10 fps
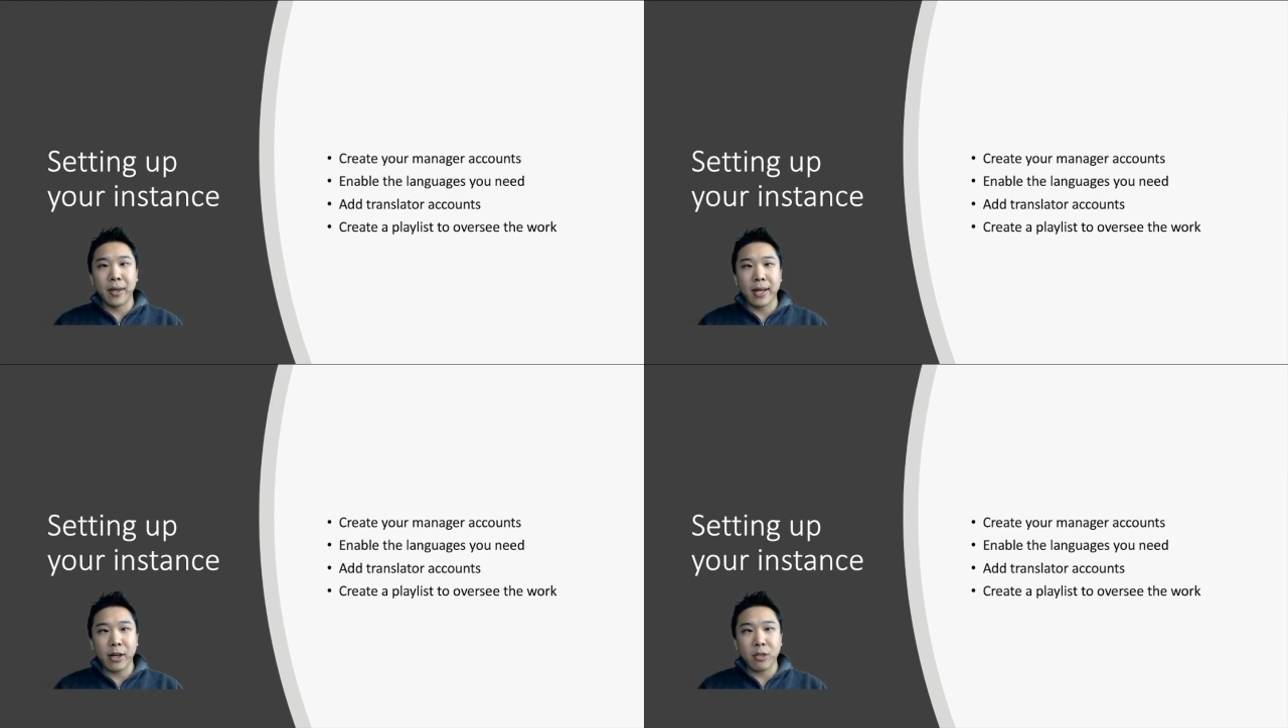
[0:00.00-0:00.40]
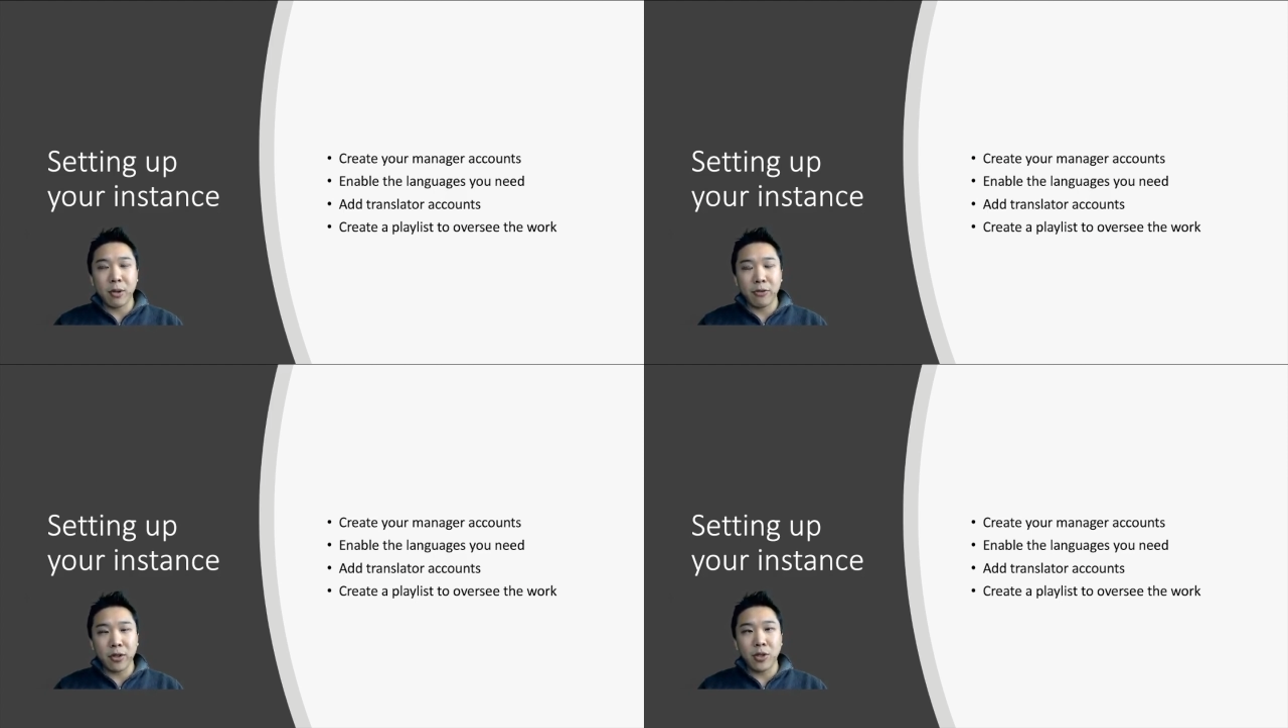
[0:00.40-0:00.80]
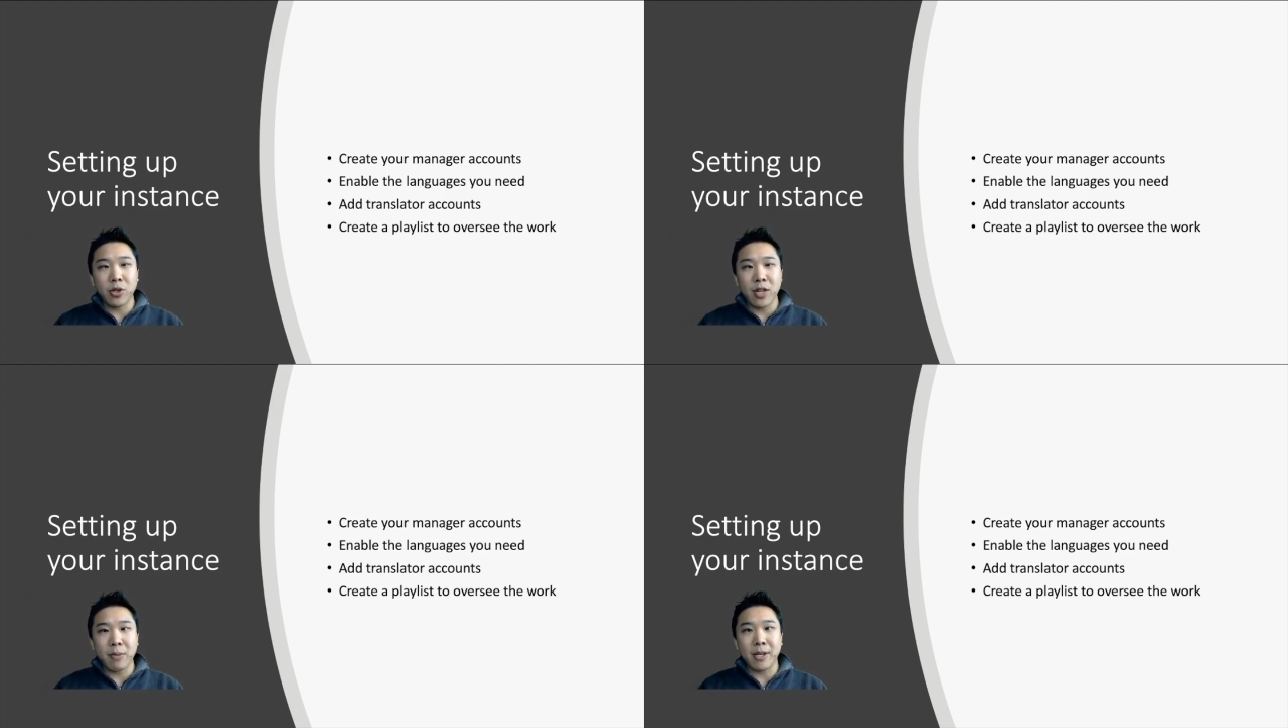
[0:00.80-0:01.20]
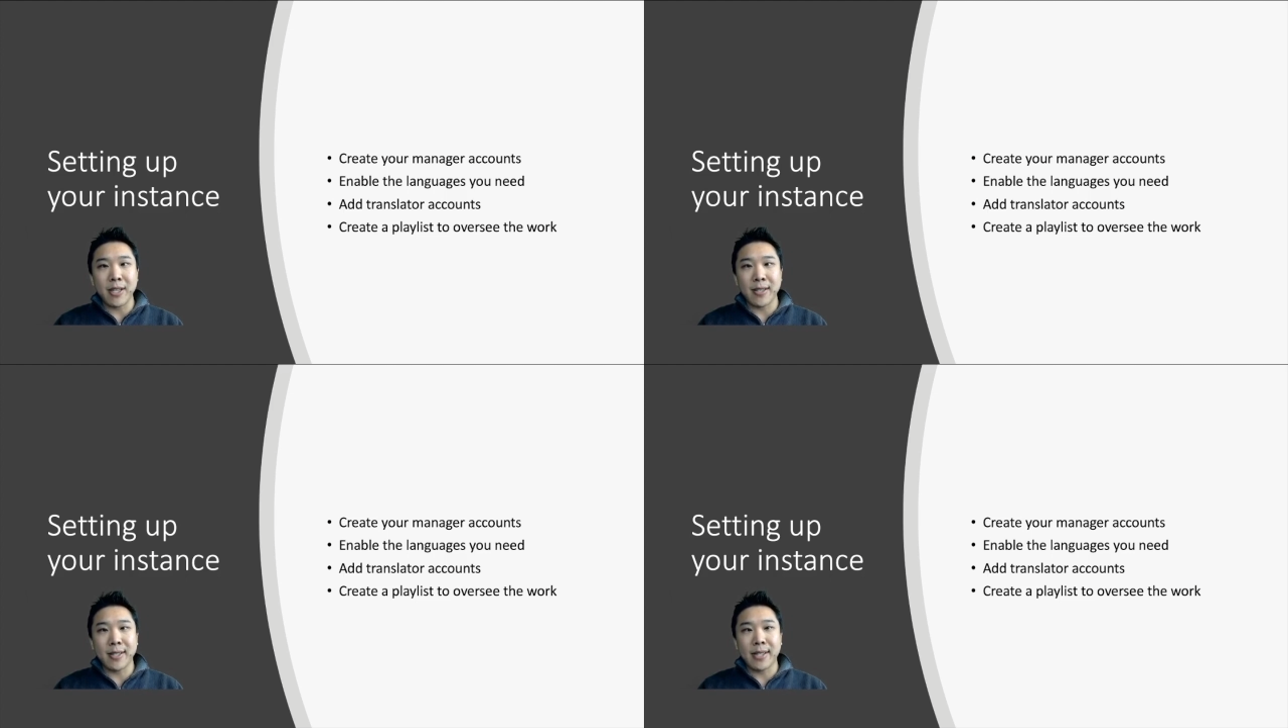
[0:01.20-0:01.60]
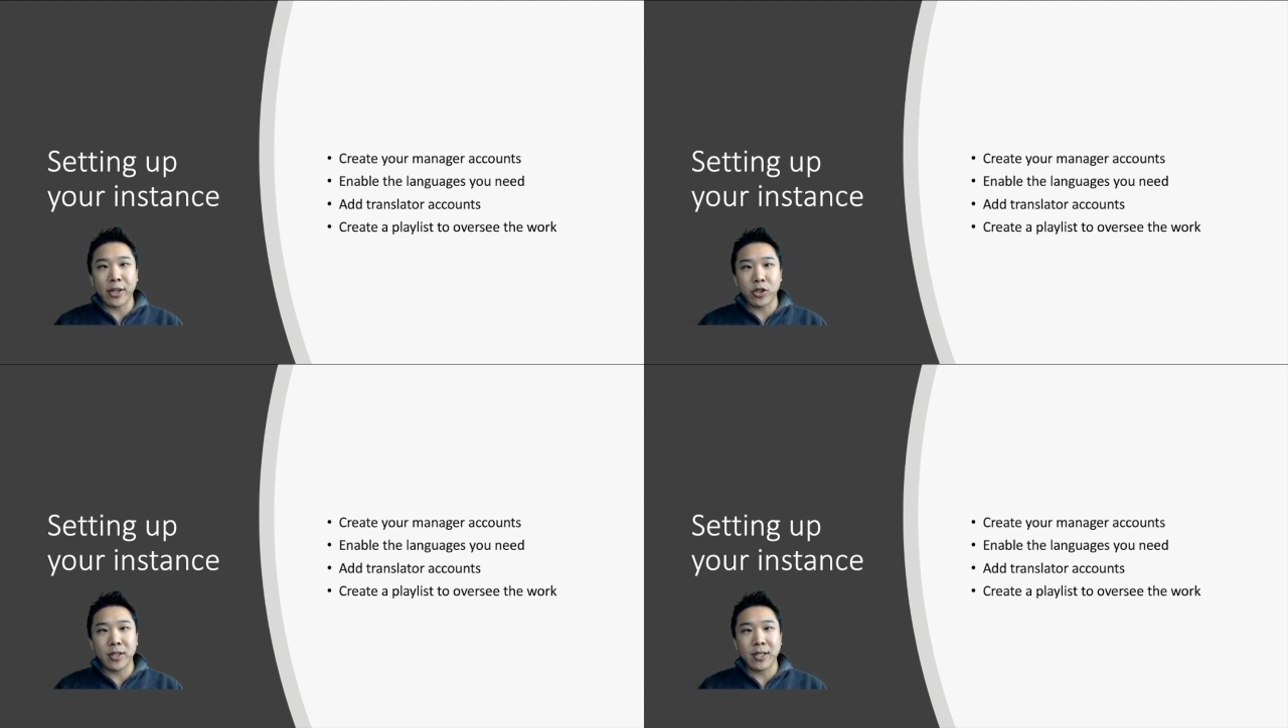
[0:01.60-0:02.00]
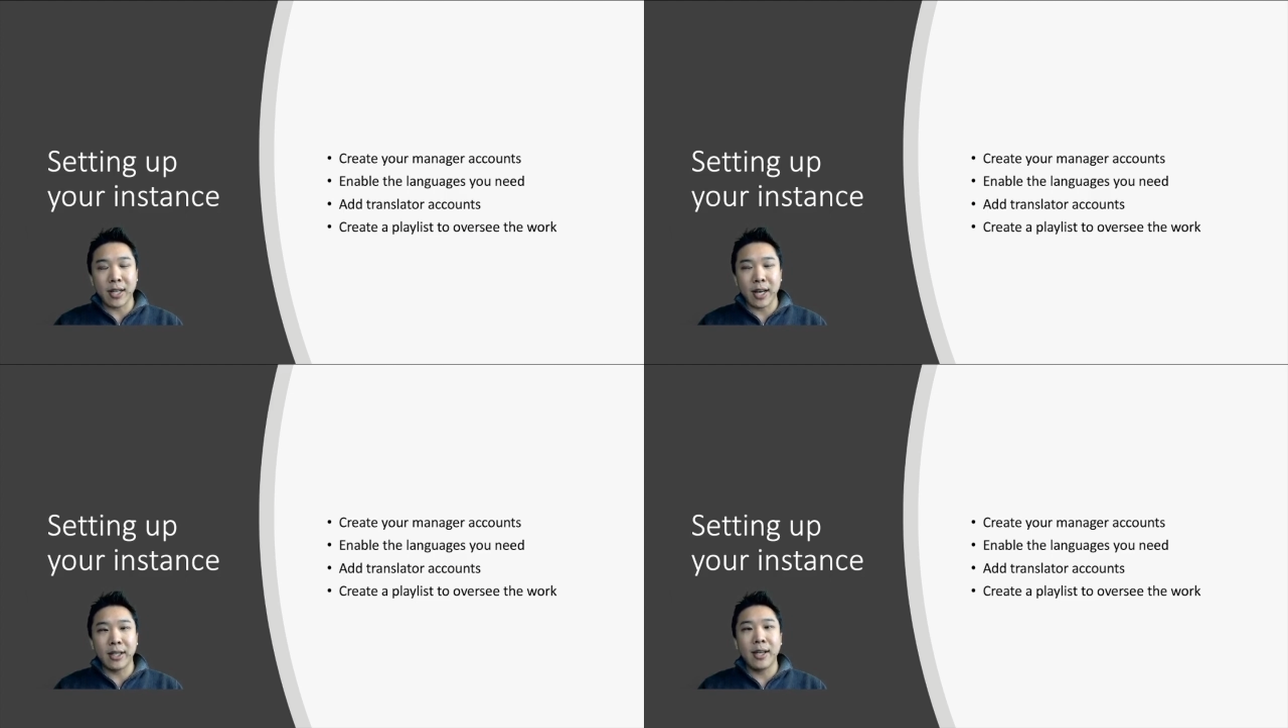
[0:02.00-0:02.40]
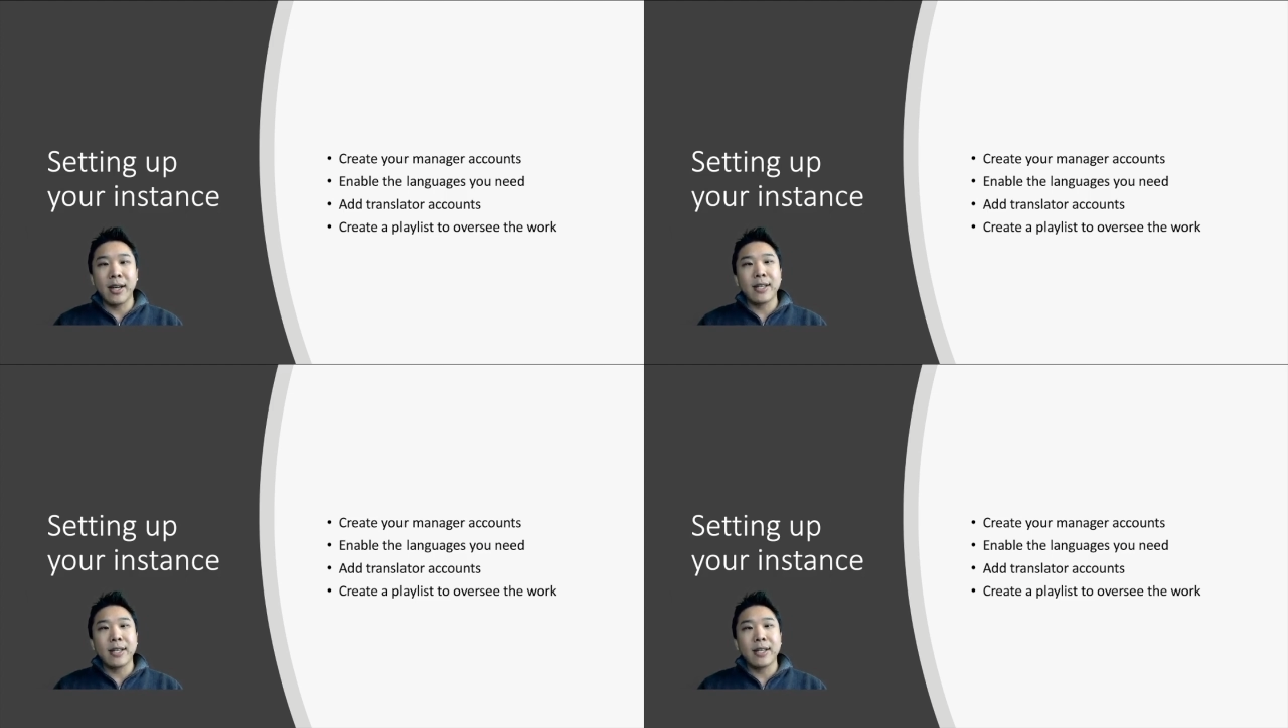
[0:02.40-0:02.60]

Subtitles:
Now, Spiffio is unique because it's actually designed